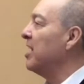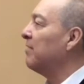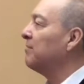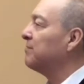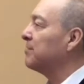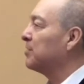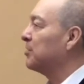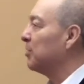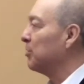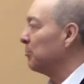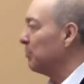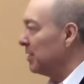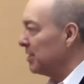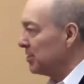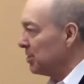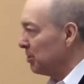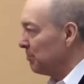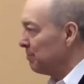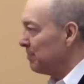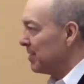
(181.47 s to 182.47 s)
enough to
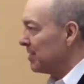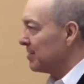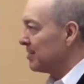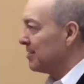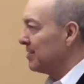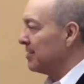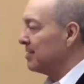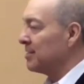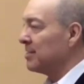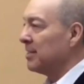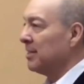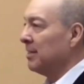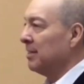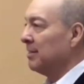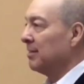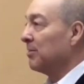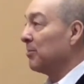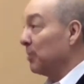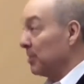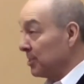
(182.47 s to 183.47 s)
run your business?
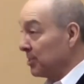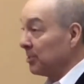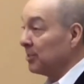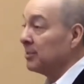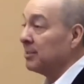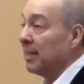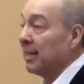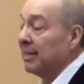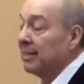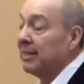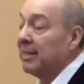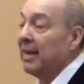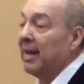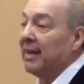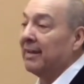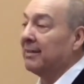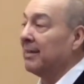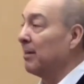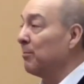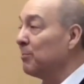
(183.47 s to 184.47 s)
Questions like
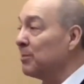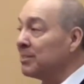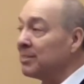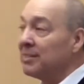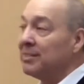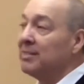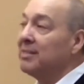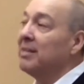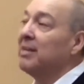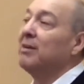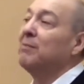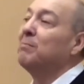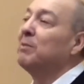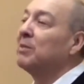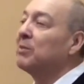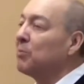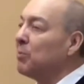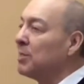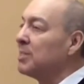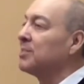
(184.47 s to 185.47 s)
that. I wasn't there,
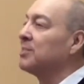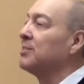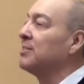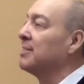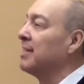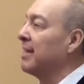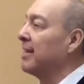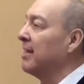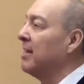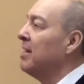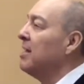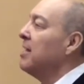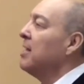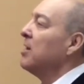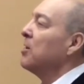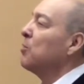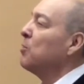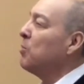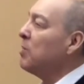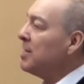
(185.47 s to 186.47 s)
but questions like
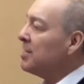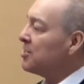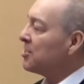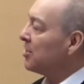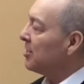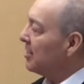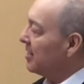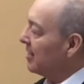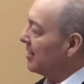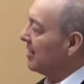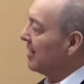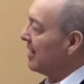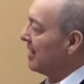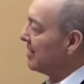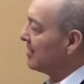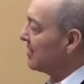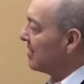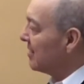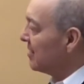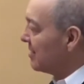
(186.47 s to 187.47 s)
questioning
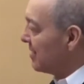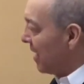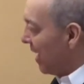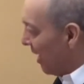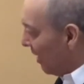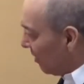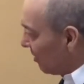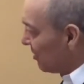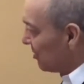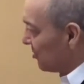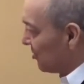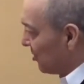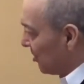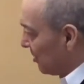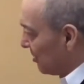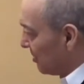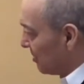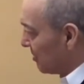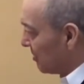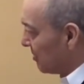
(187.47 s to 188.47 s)
his
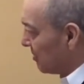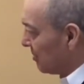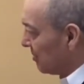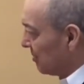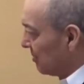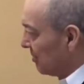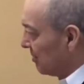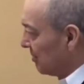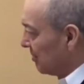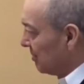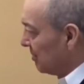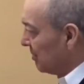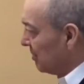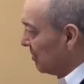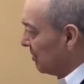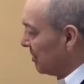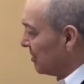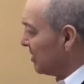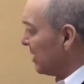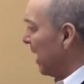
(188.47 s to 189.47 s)
intelligence,
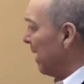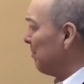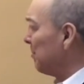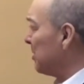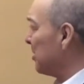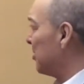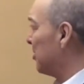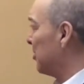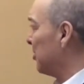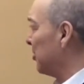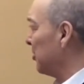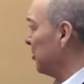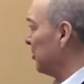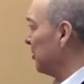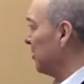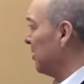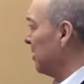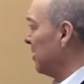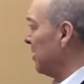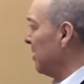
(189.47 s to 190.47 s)
his
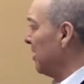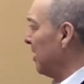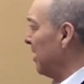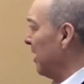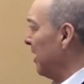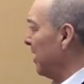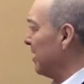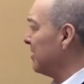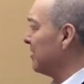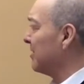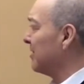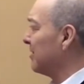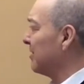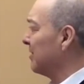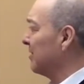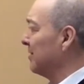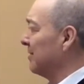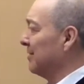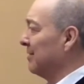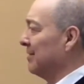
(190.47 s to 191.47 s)
aptitude
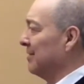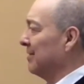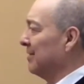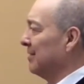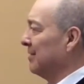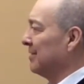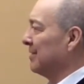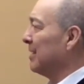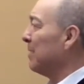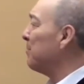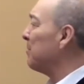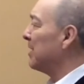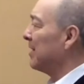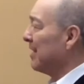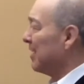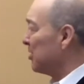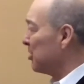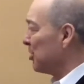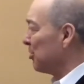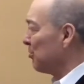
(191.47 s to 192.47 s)
as
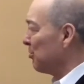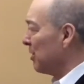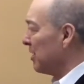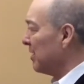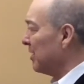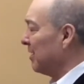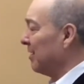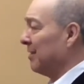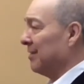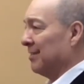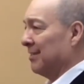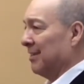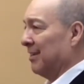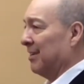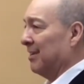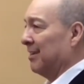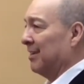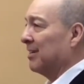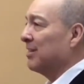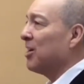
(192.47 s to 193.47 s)
somebody that should run
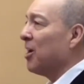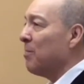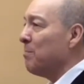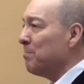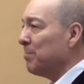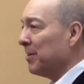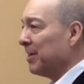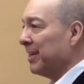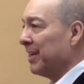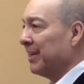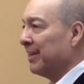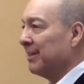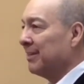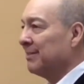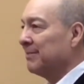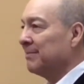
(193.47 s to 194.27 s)
a, a company.